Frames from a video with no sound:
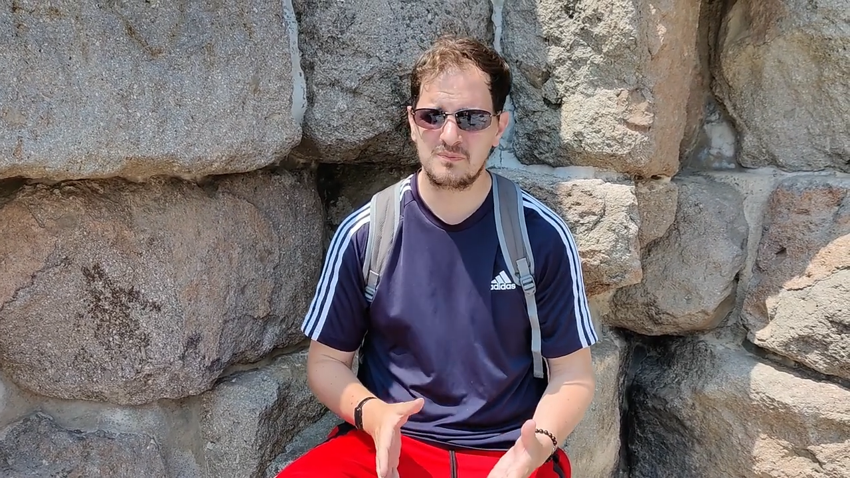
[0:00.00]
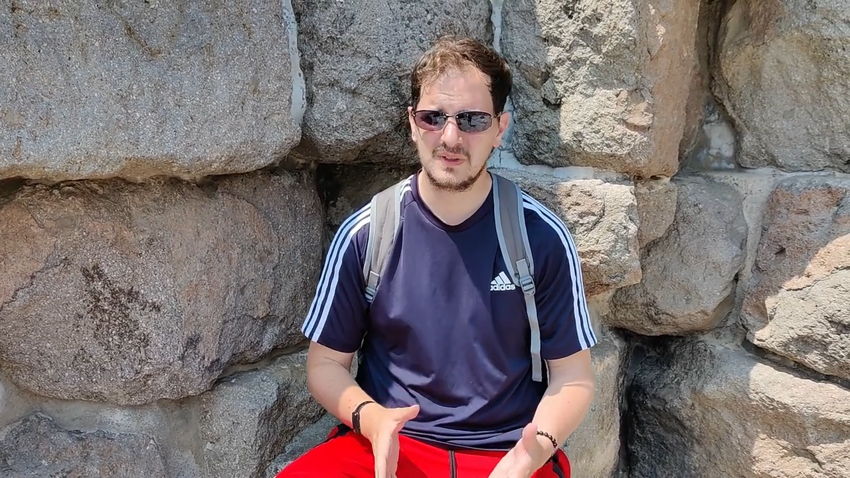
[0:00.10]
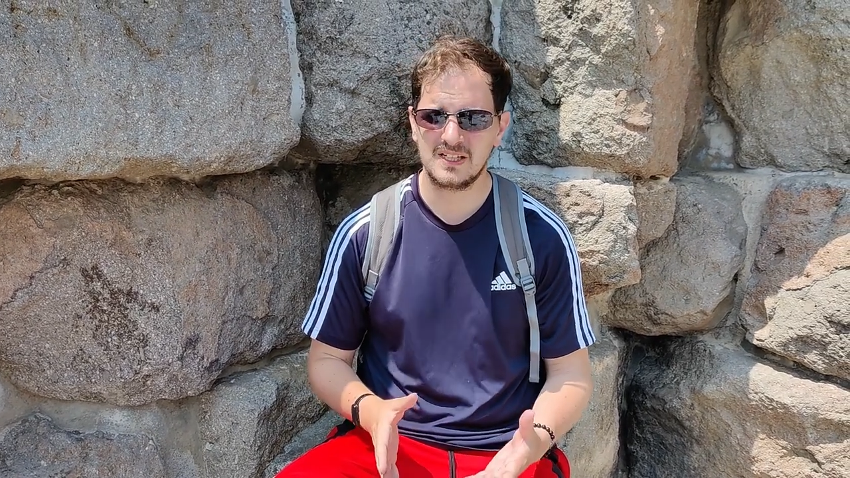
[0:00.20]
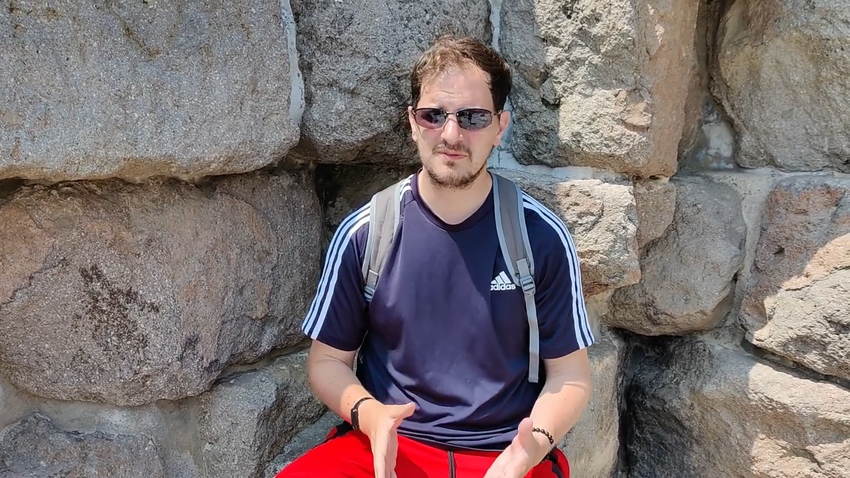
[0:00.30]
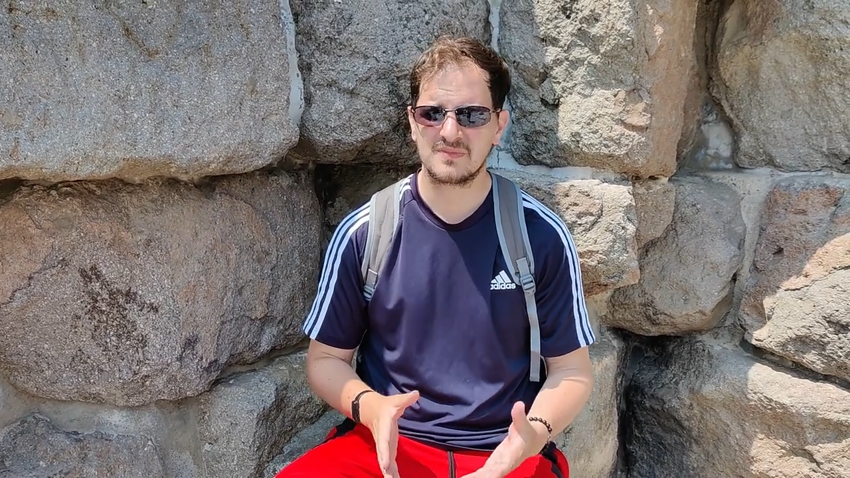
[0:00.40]

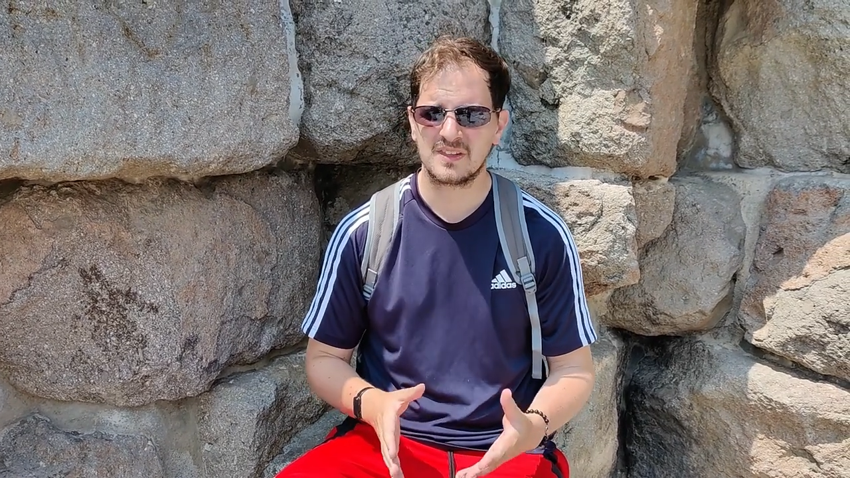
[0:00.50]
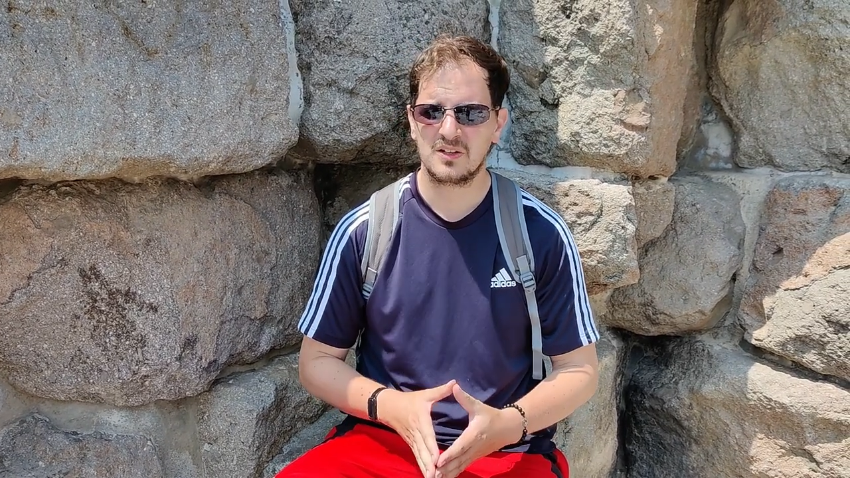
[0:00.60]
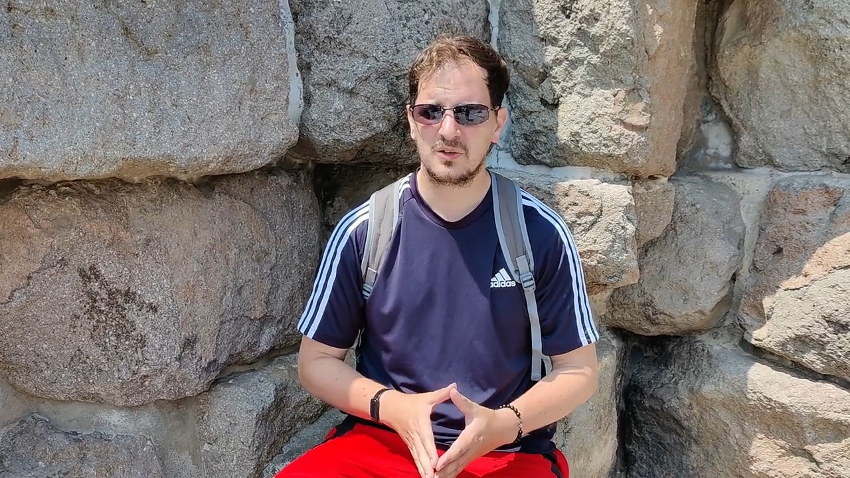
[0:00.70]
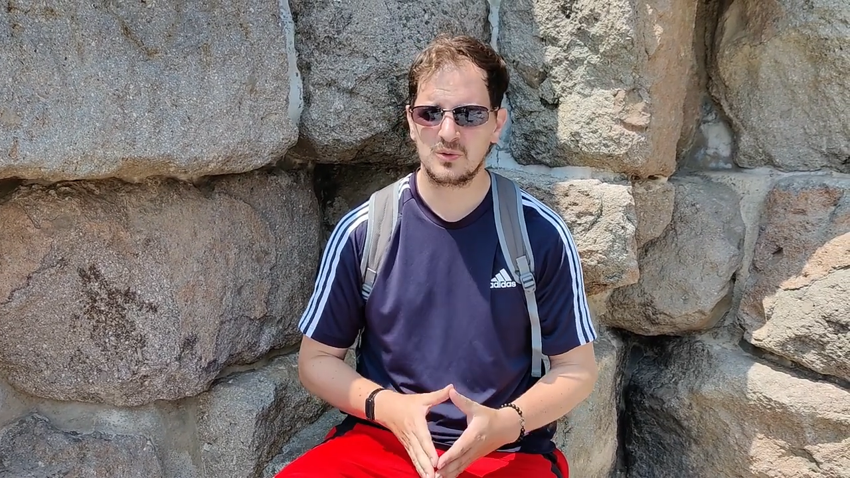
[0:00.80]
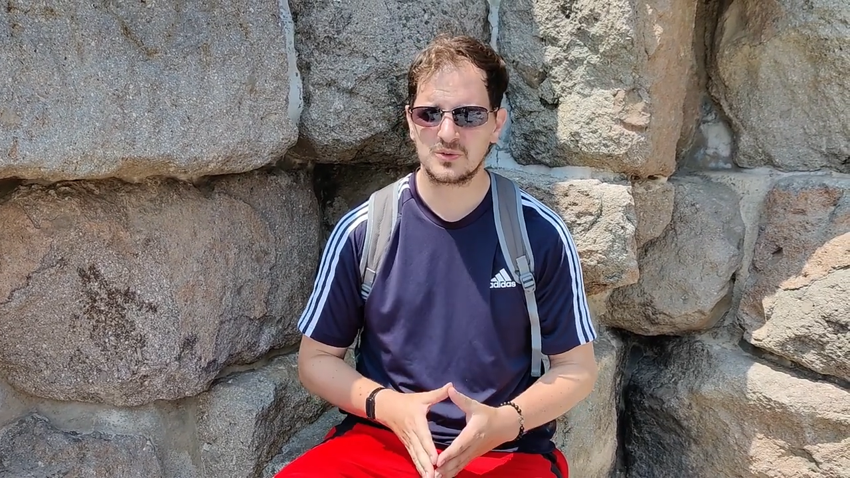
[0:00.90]
but
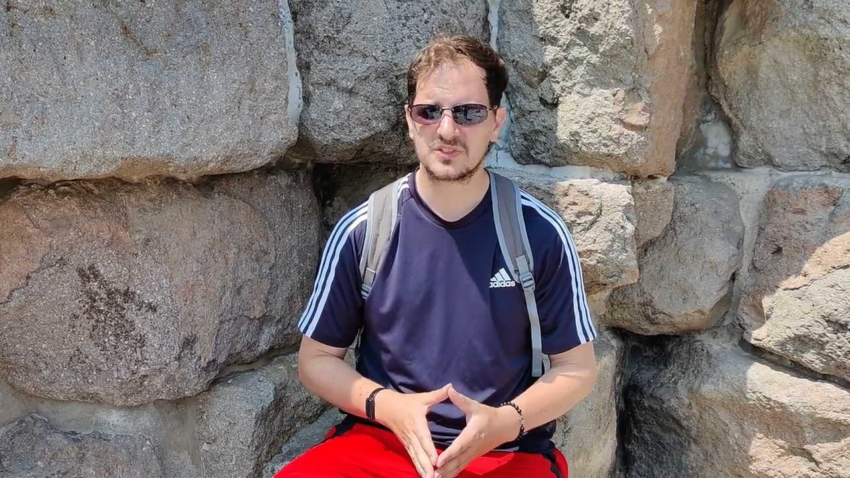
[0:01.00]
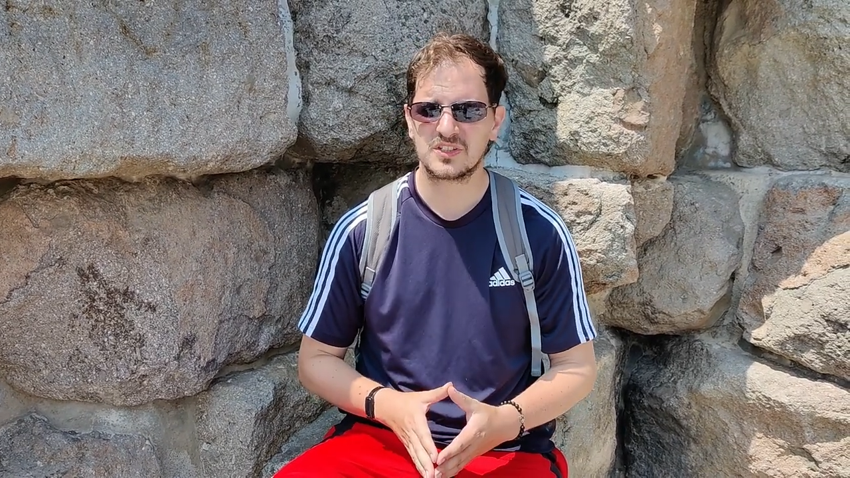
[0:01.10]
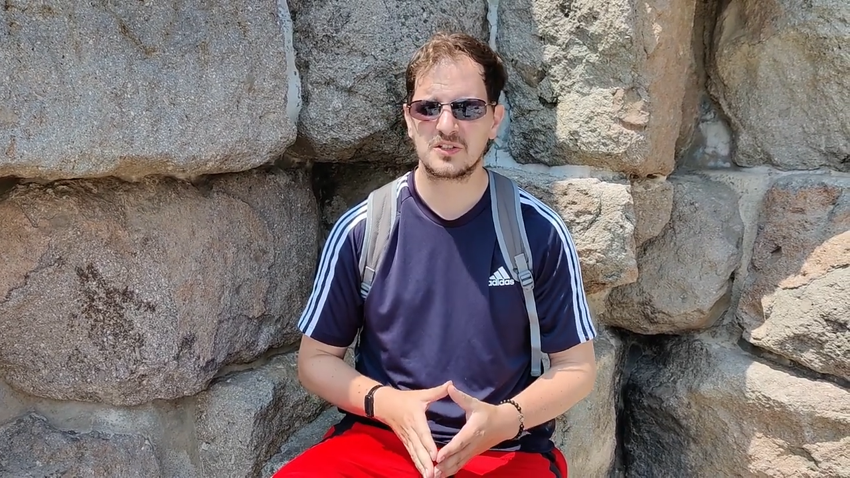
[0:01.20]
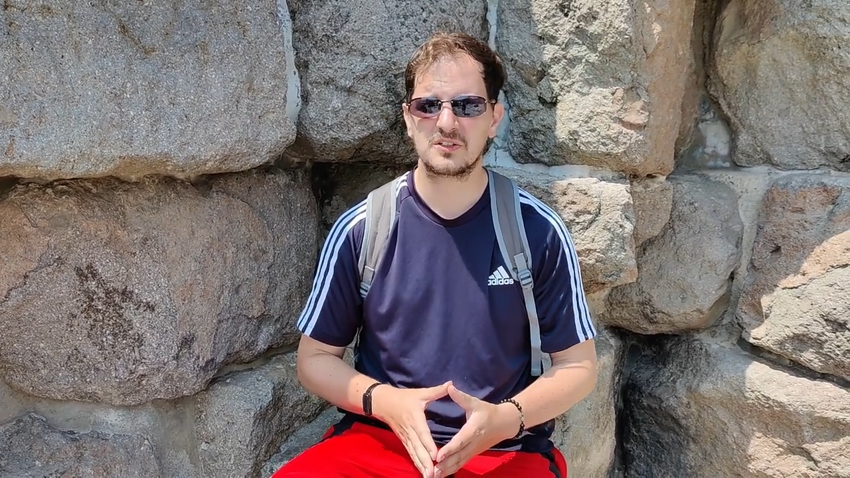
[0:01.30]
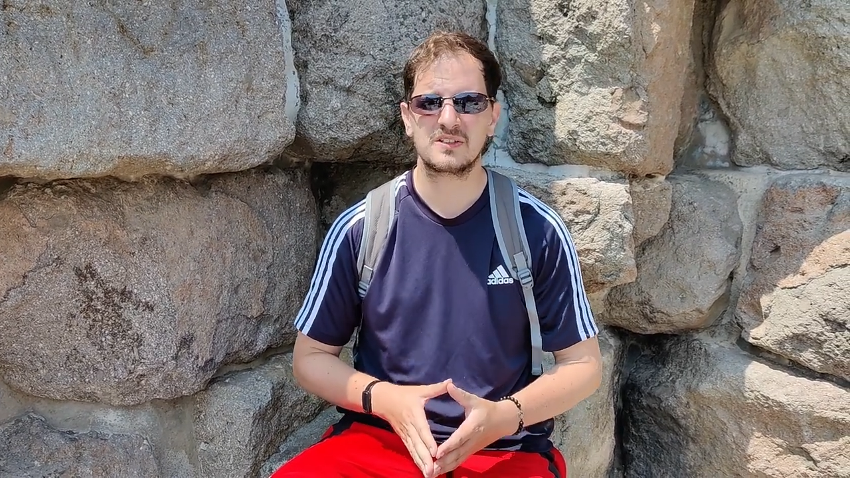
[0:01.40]

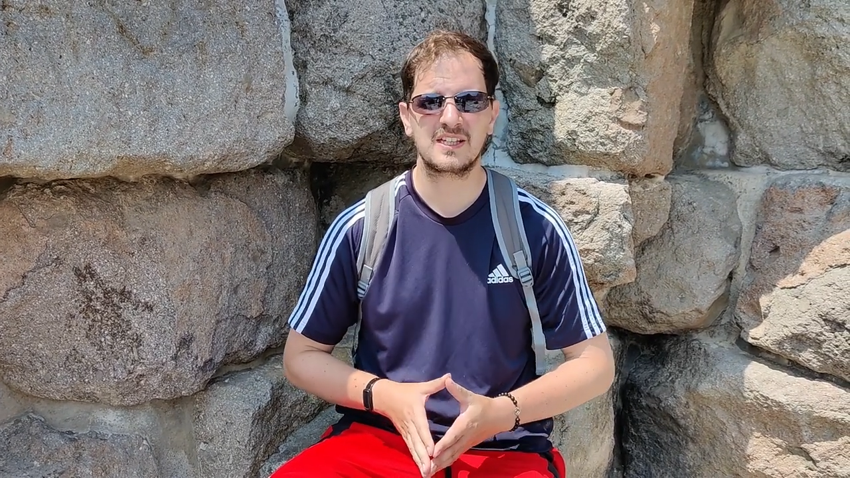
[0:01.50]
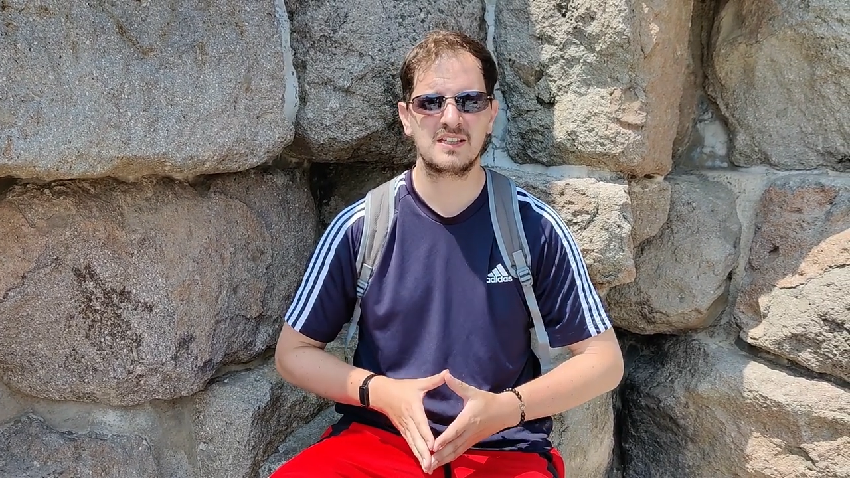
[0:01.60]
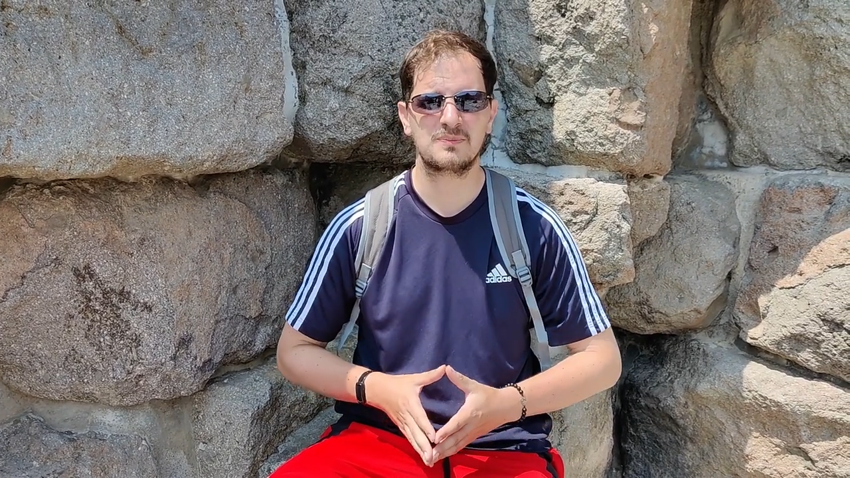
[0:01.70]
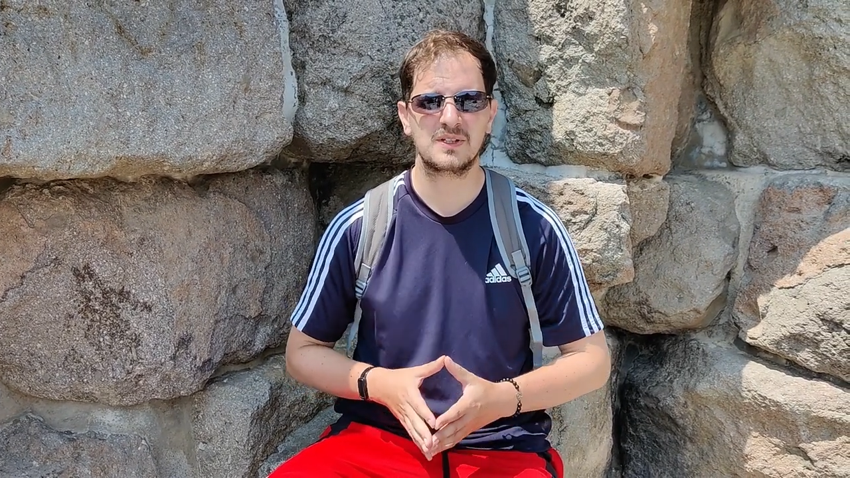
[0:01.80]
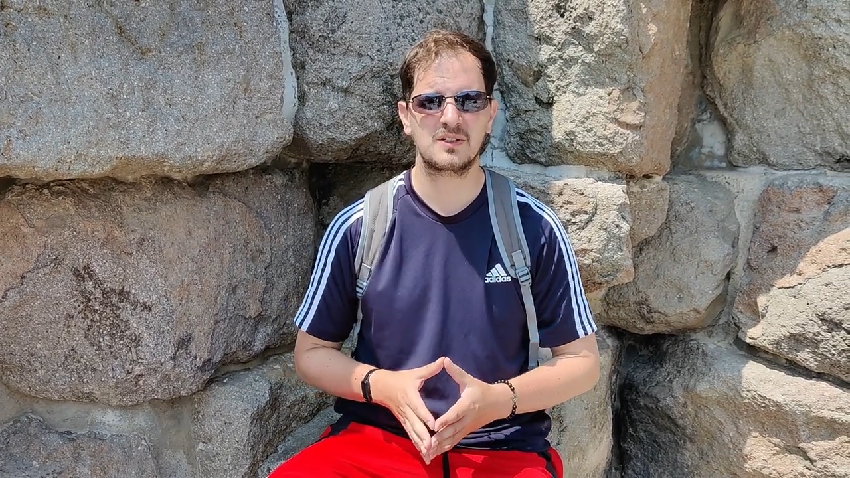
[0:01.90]
also,
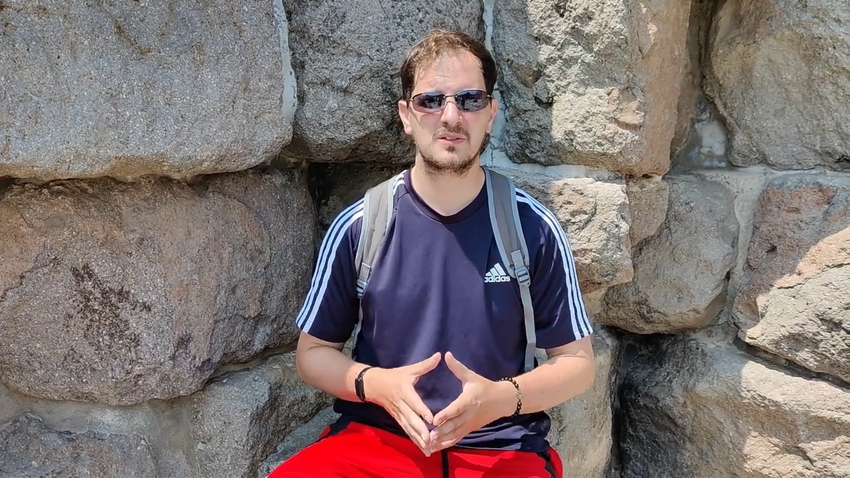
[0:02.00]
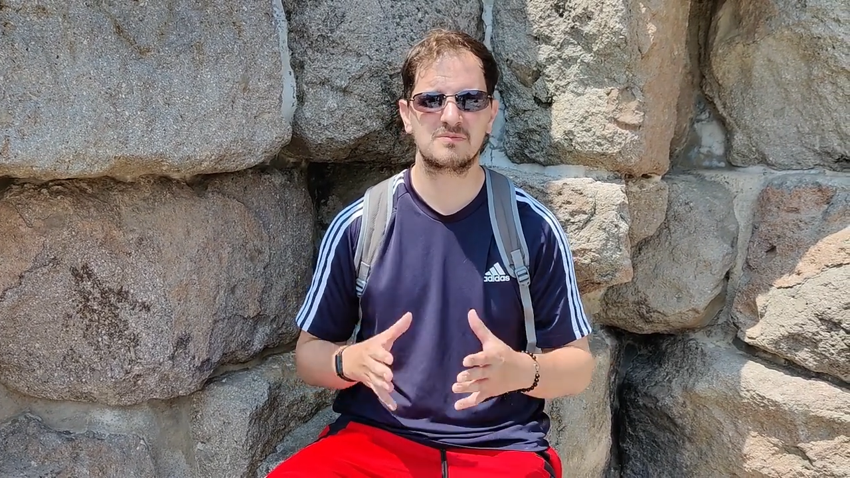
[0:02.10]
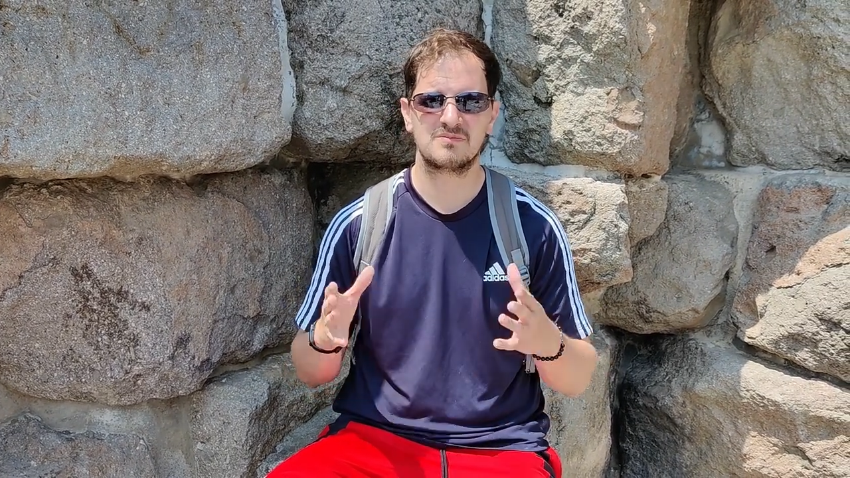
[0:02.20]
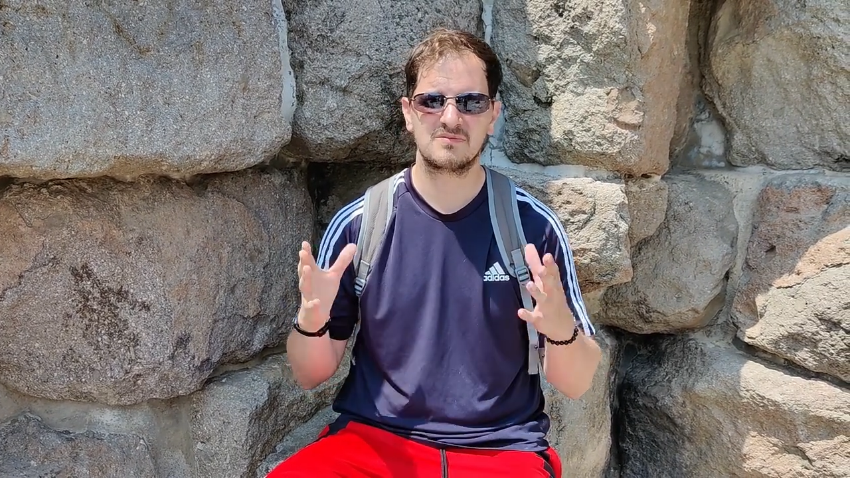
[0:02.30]
he built